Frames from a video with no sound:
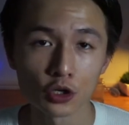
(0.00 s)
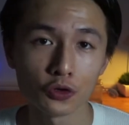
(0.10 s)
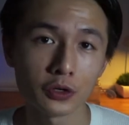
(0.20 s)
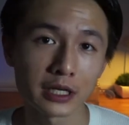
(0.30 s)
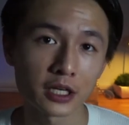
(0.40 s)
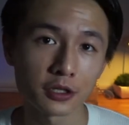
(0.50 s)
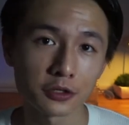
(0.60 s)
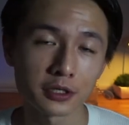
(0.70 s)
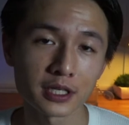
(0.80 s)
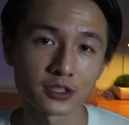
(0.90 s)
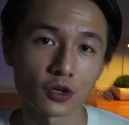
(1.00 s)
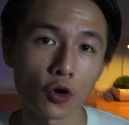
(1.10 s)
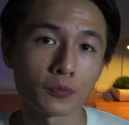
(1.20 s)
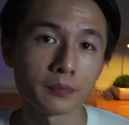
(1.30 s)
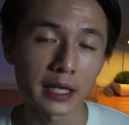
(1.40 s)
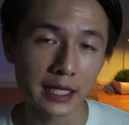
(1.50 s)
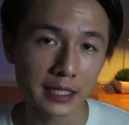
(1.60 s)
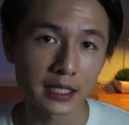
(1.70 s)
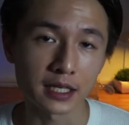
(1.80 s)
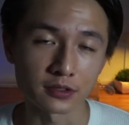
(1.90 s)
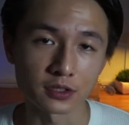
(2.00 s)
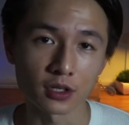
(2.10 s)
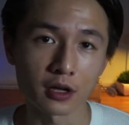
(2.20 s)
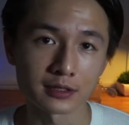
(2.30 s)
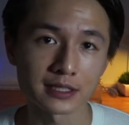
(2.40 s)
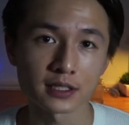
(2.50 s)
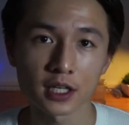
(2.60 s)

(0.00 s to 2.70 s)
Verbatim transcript: who included his opinions on this